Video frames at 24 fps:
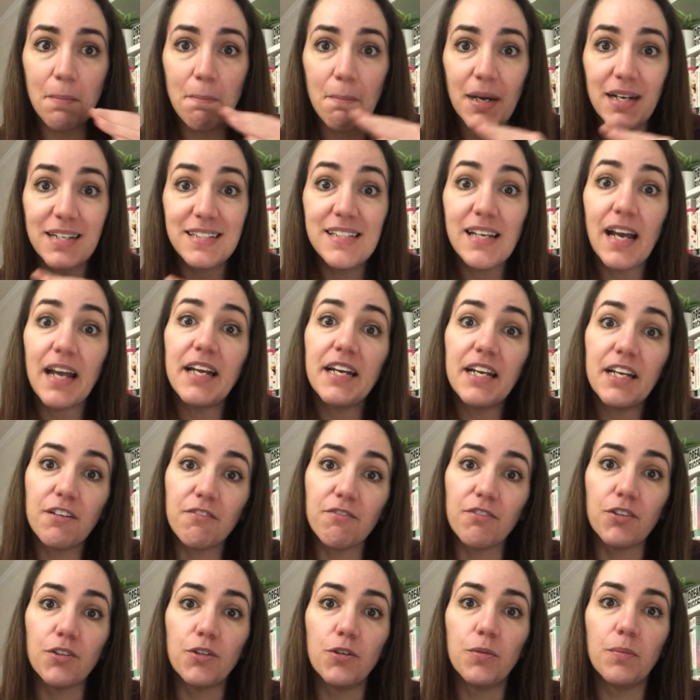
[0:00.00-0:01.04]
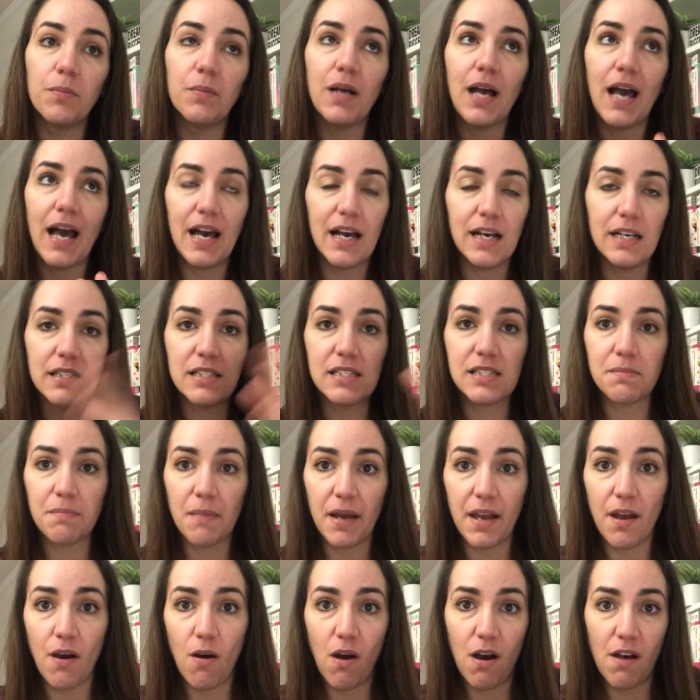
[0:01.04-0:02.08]
a dining room as
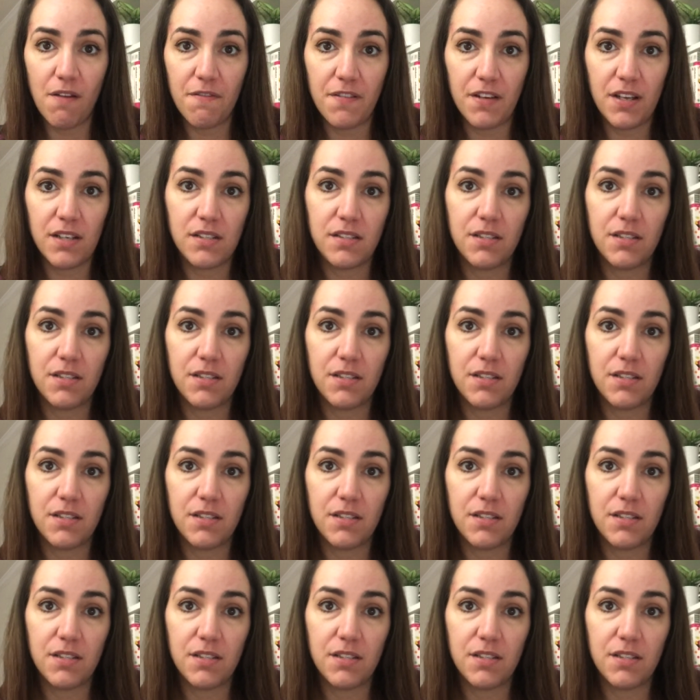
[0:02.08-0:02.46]
my office.